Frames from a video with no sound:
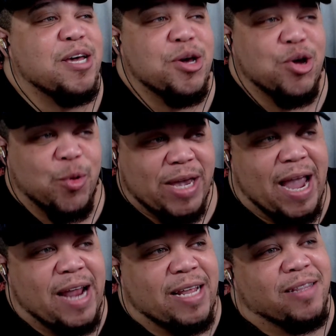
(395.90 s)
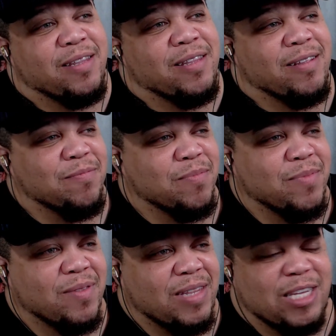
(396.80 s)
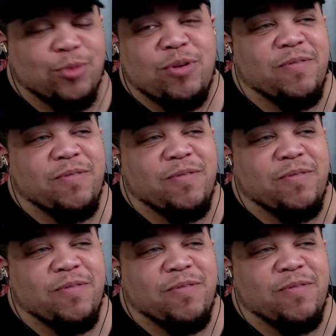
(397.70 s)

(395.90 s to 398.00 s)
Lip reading: created this